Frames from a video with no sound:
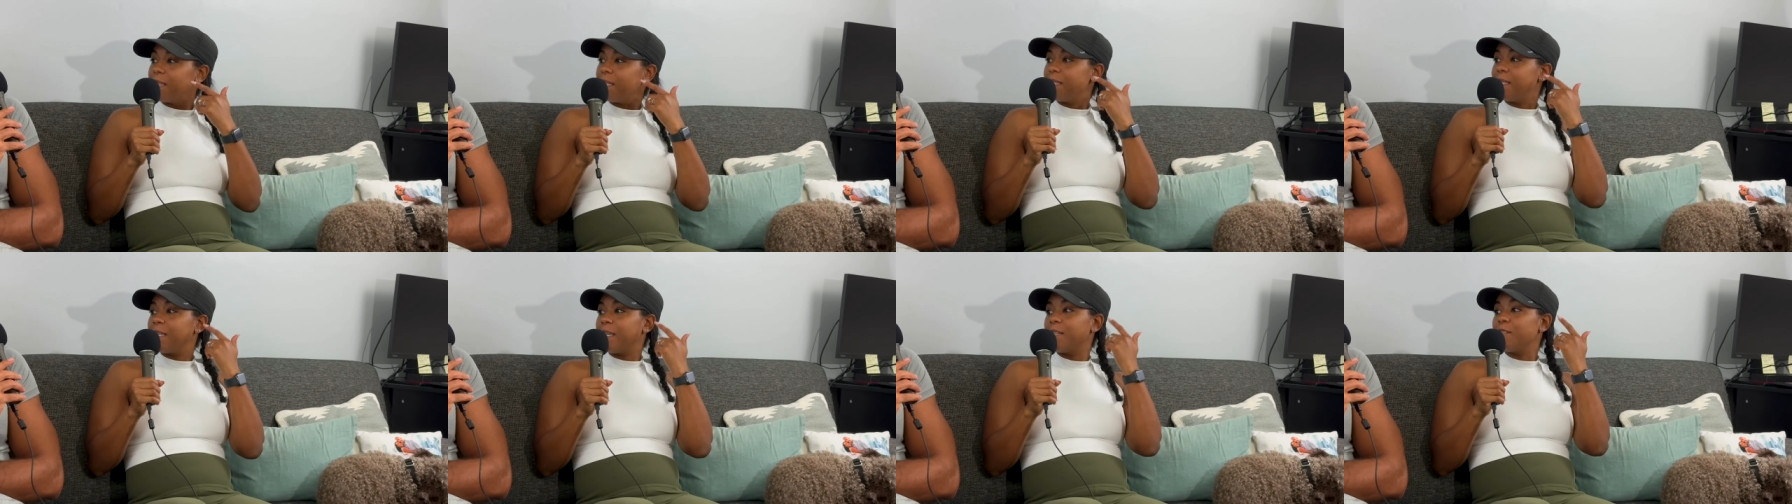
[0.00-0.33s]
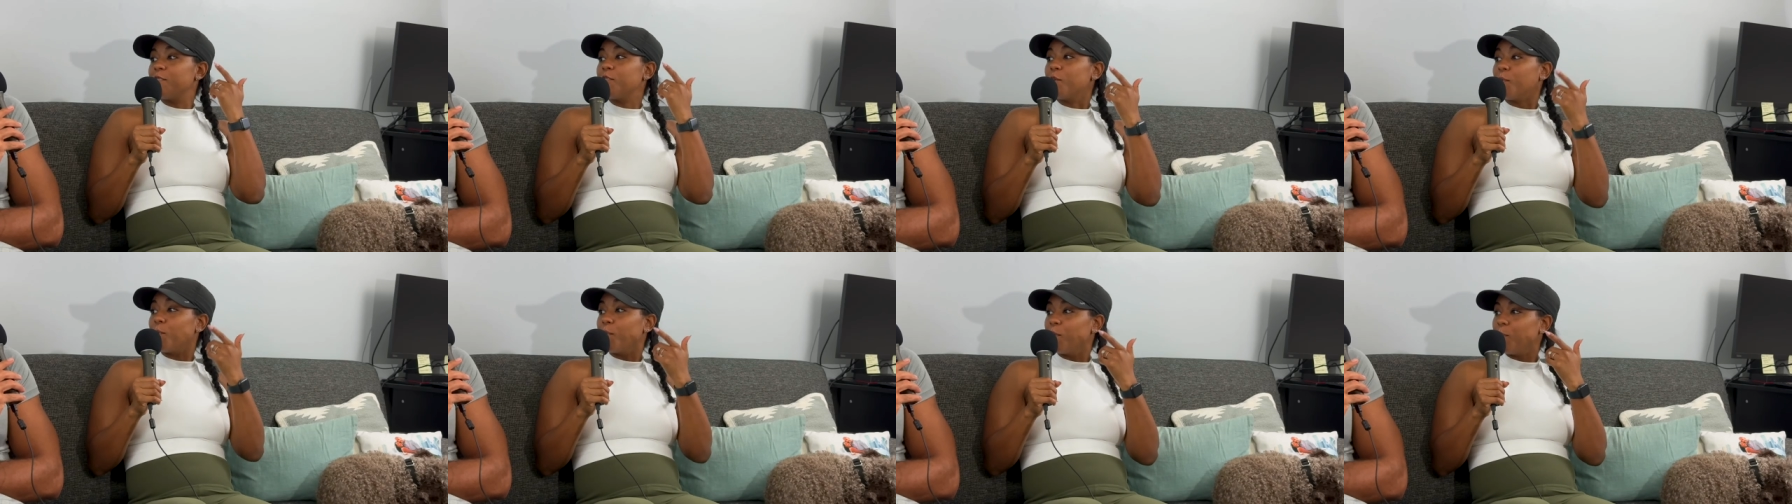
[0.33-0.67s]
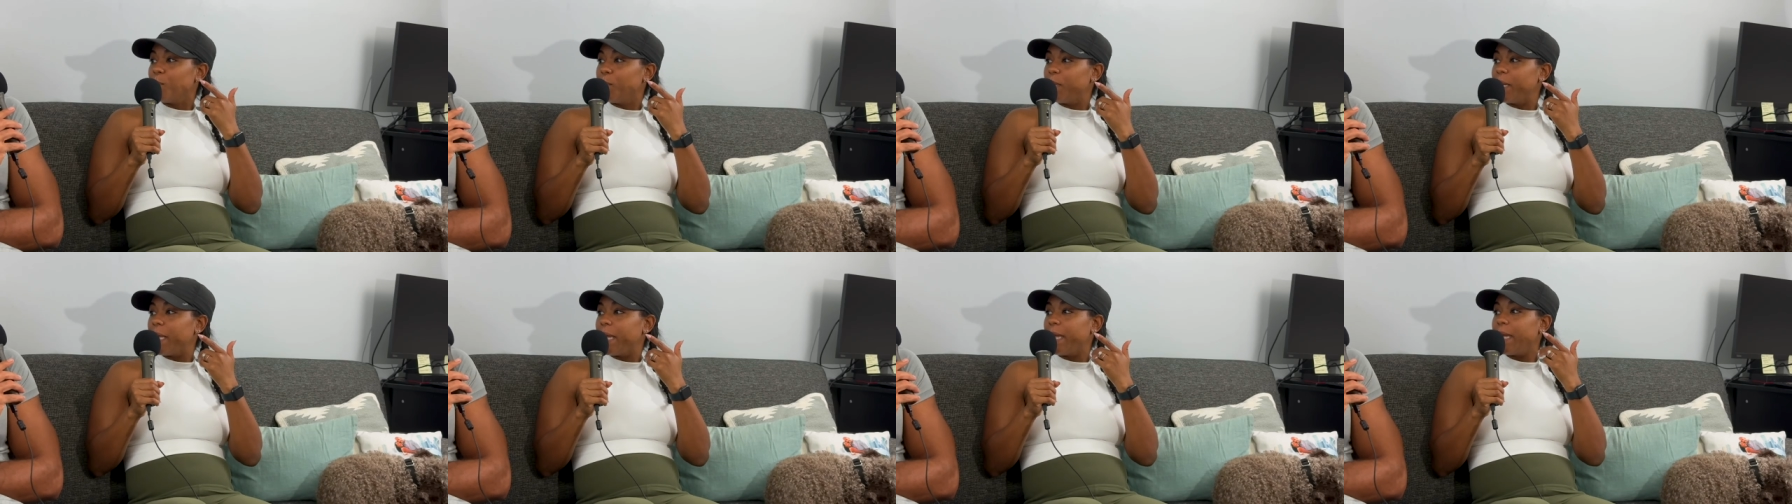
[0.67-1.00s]
tend to
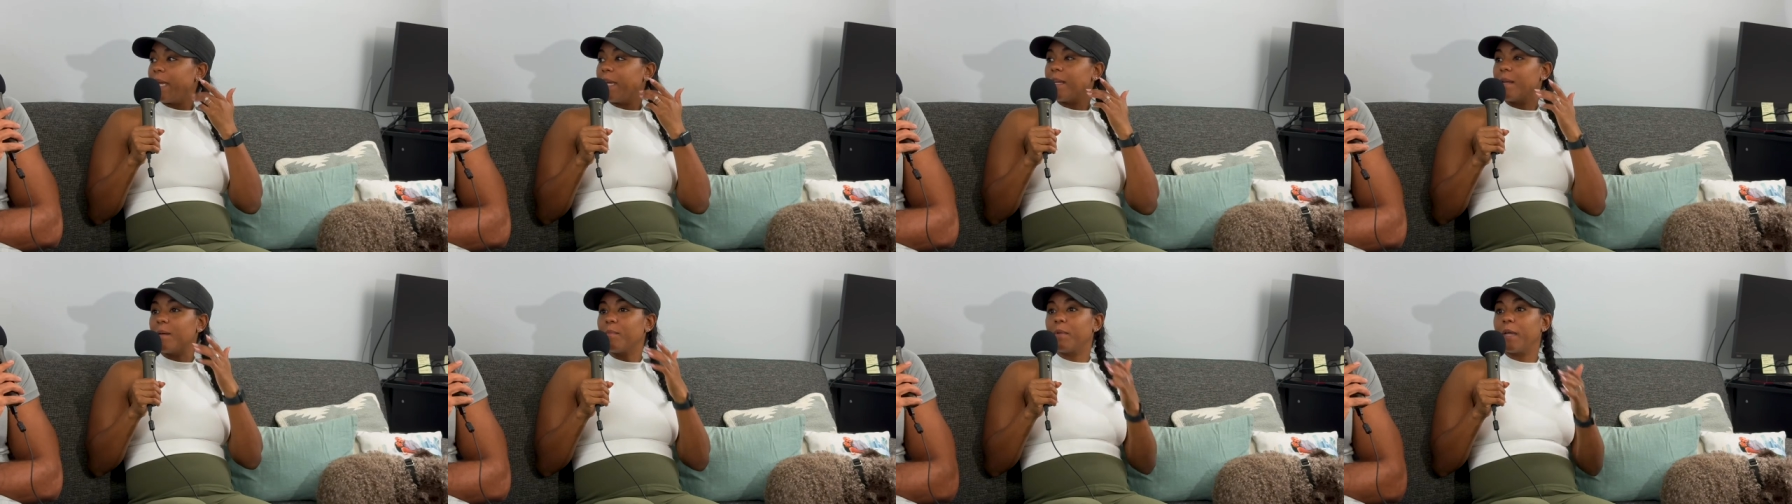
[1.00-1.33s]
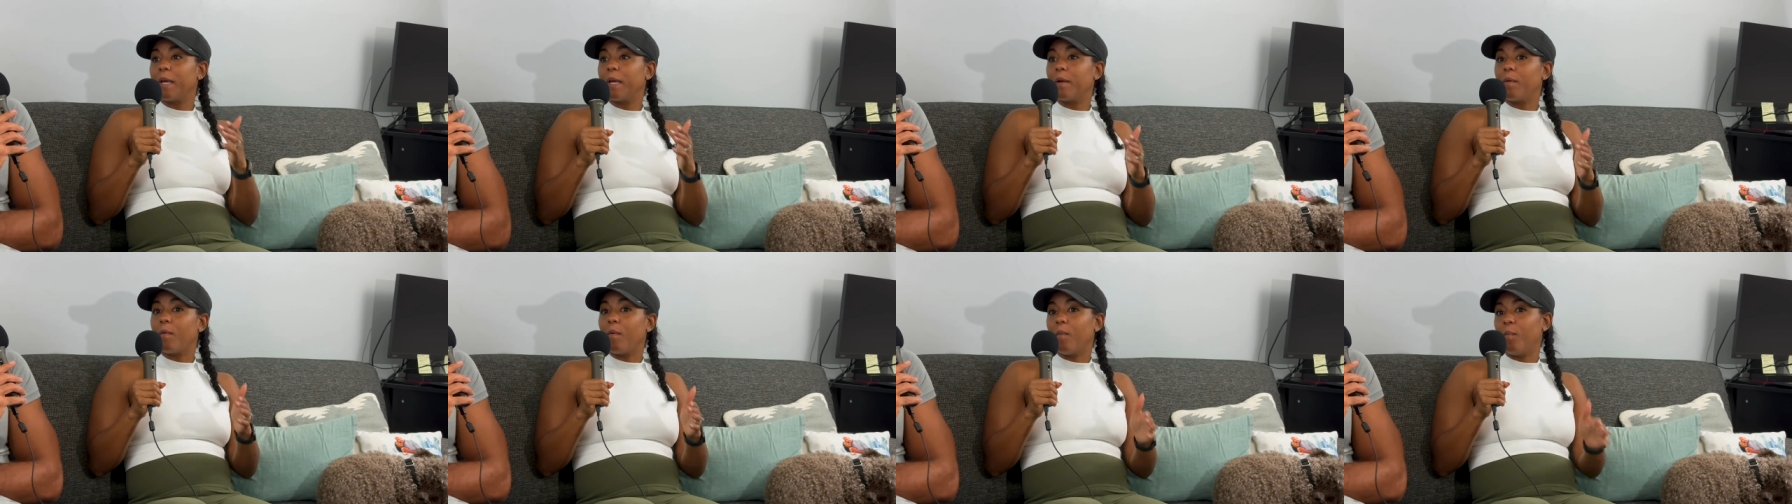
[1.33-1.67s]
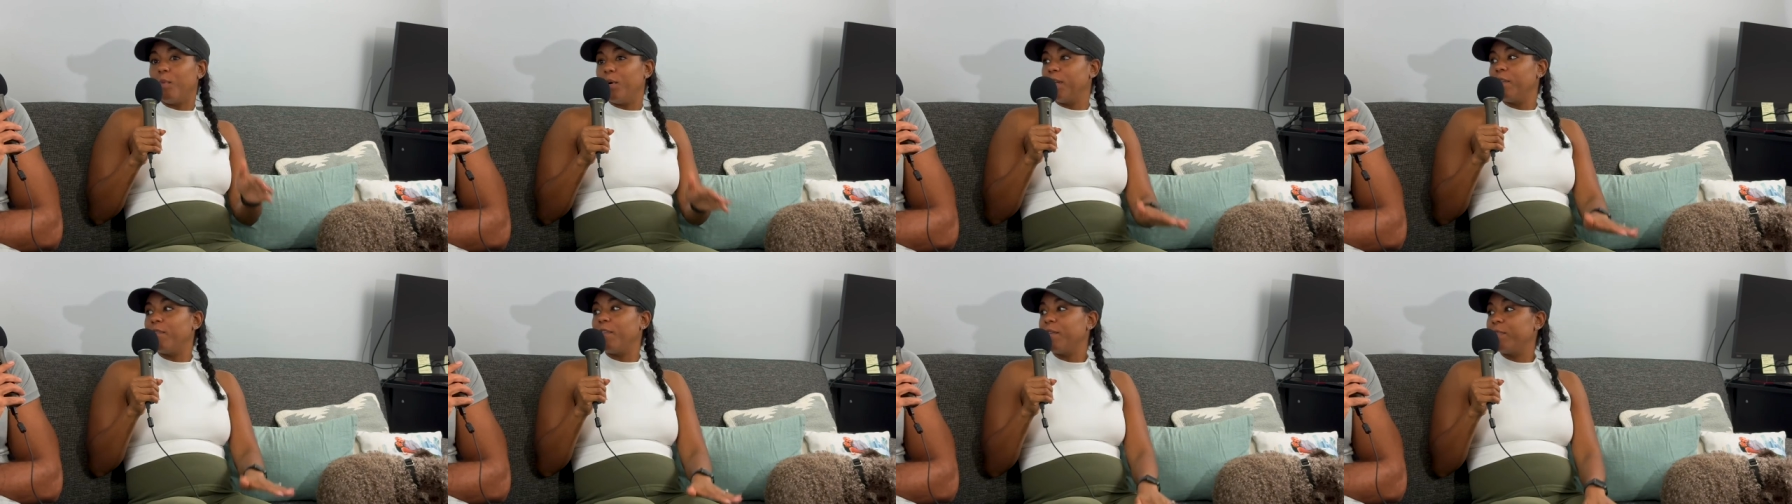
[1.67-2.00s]
ruminate and i'm like
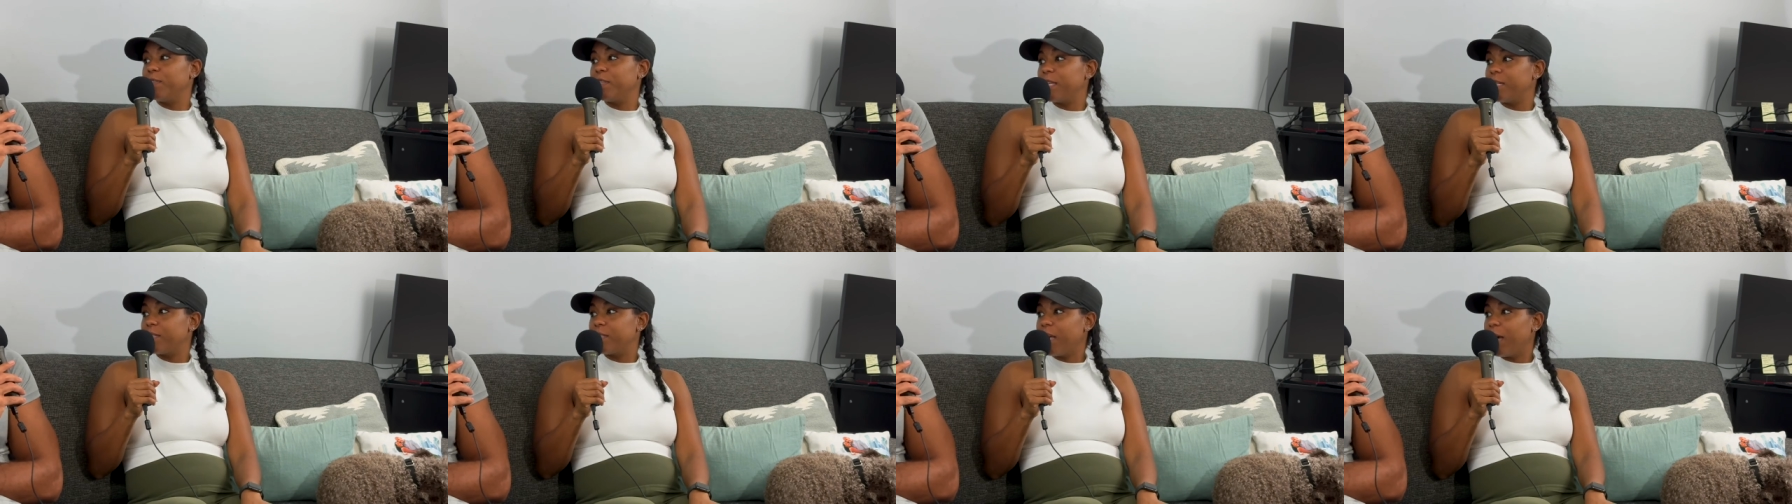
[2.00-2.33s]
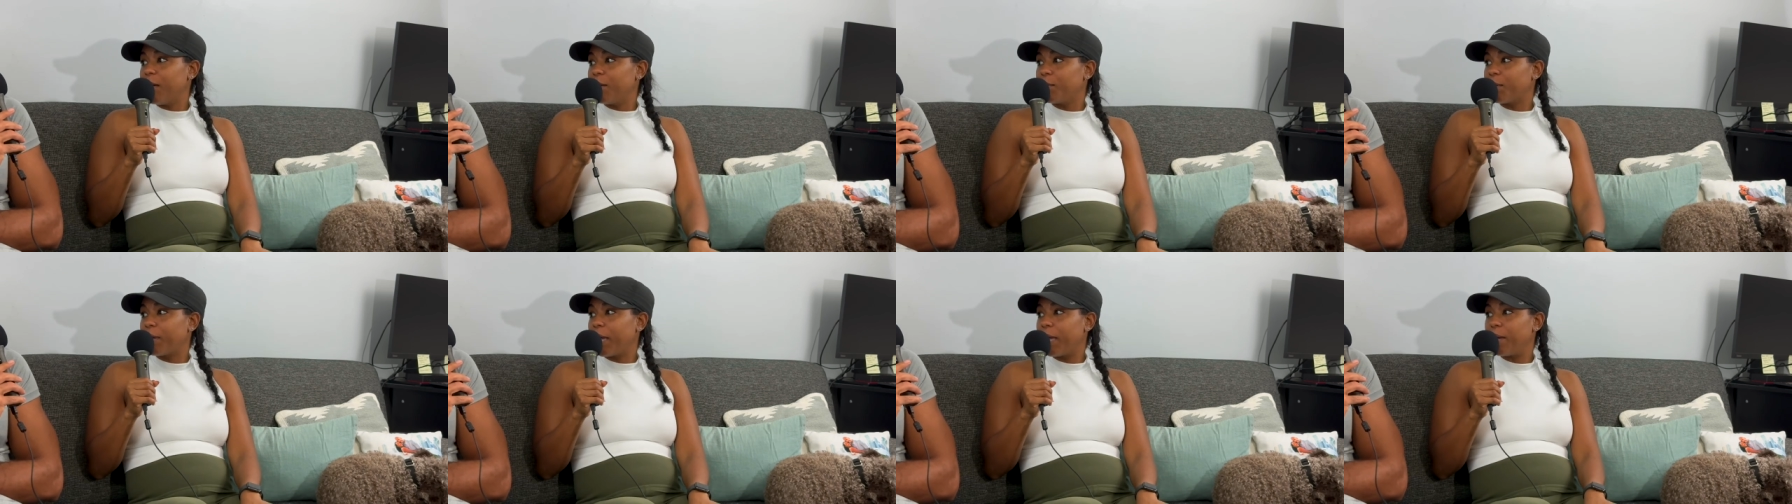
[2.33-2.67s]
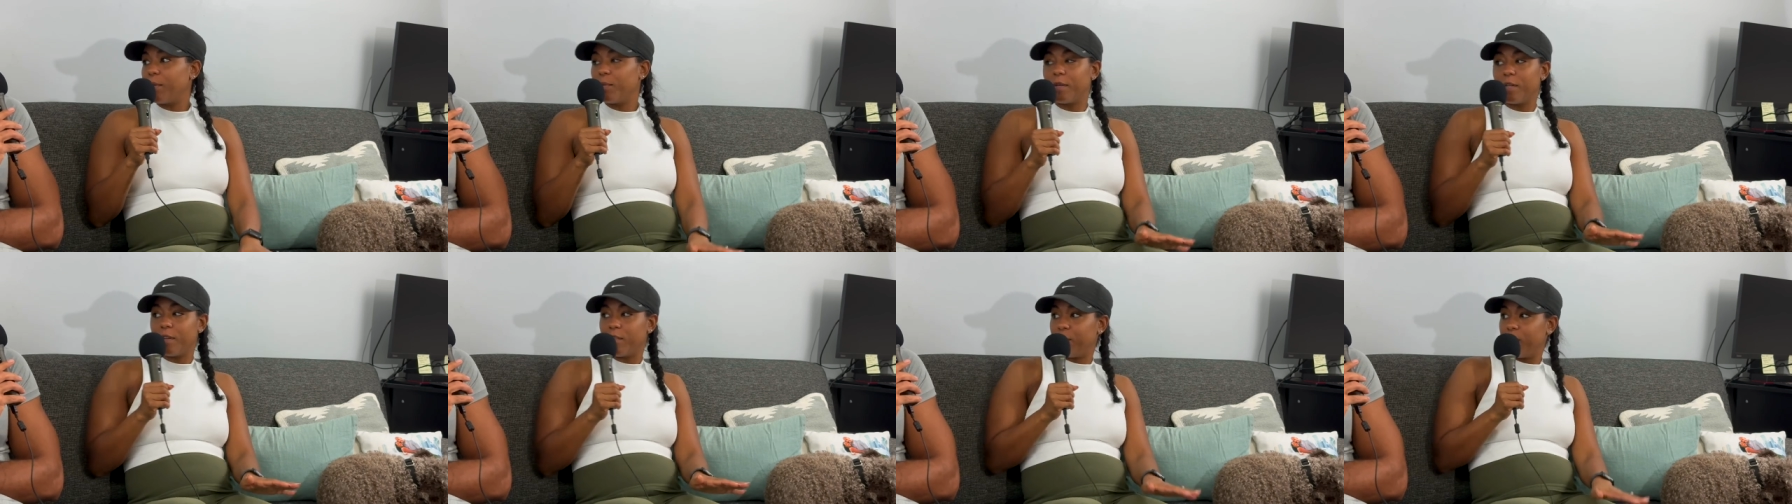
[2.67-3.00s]
what if everything's not okay
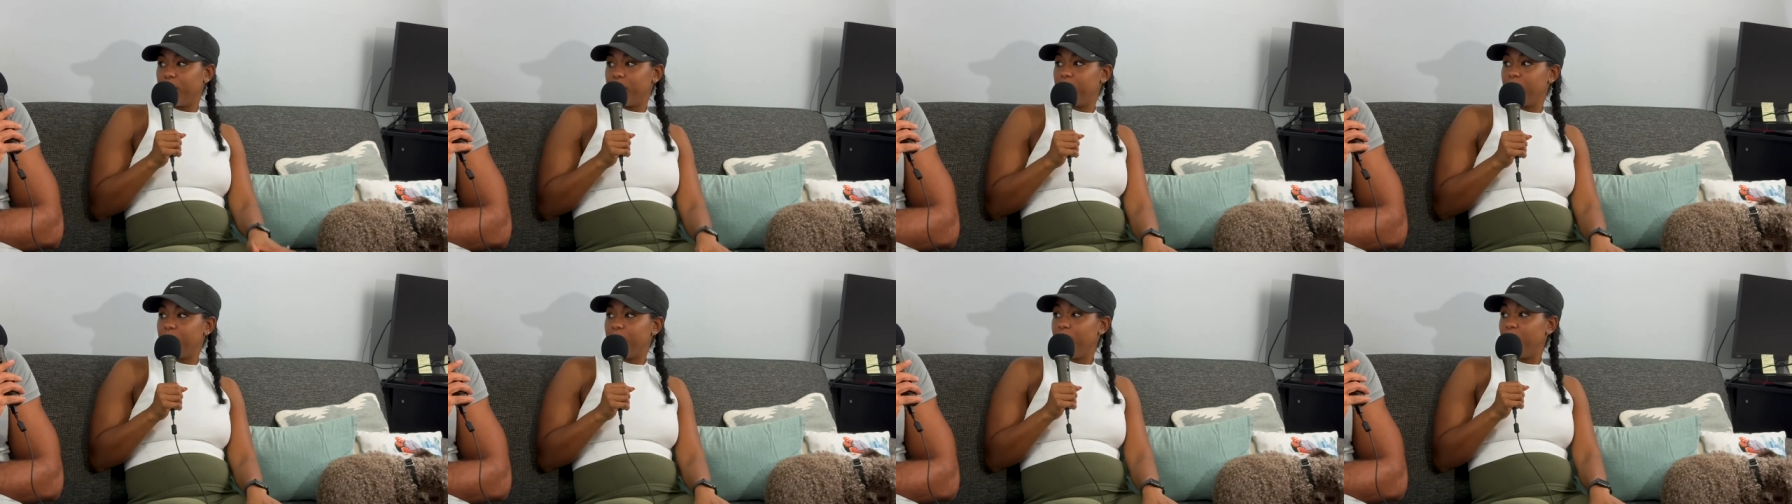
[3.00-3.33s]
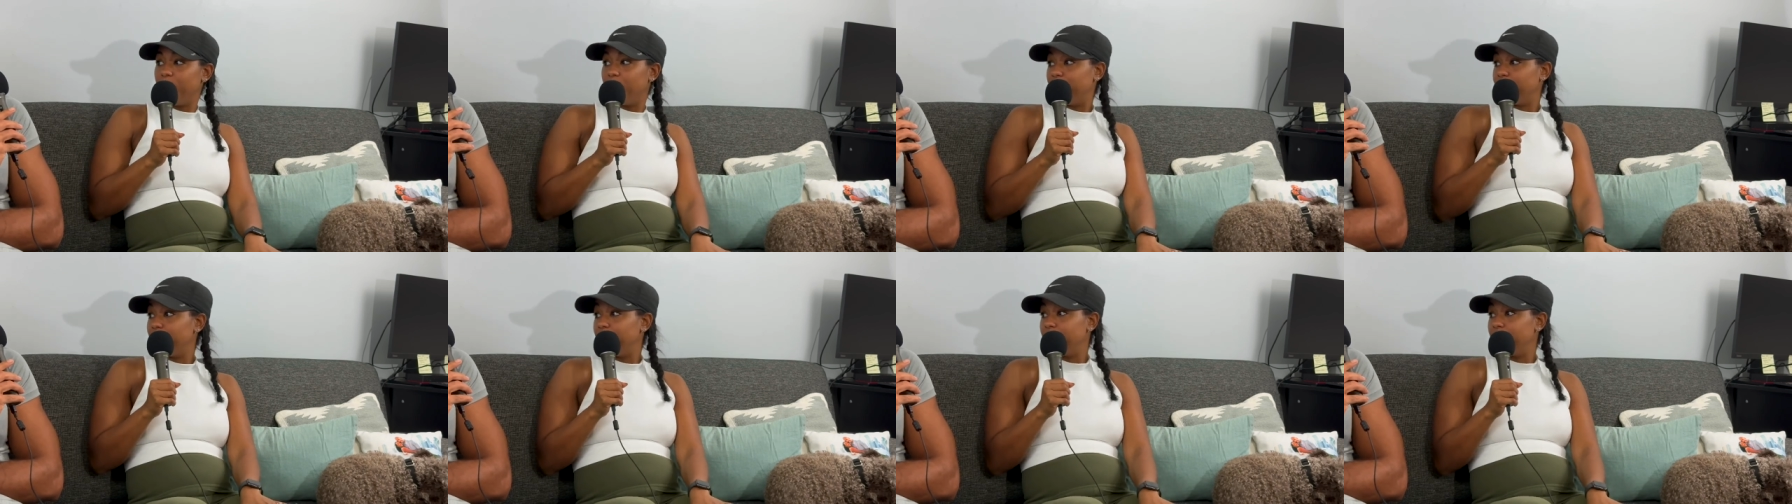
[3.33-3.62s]
what if it's me yeah. what if